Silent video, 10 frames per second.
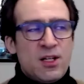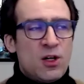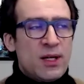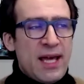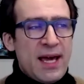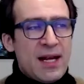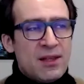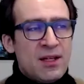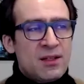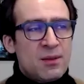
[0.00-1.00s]
again, I
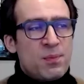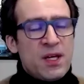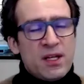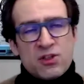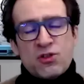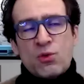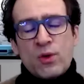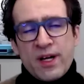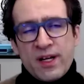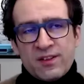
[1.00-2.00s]
think the biggest
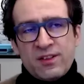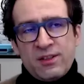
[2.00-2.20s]
risk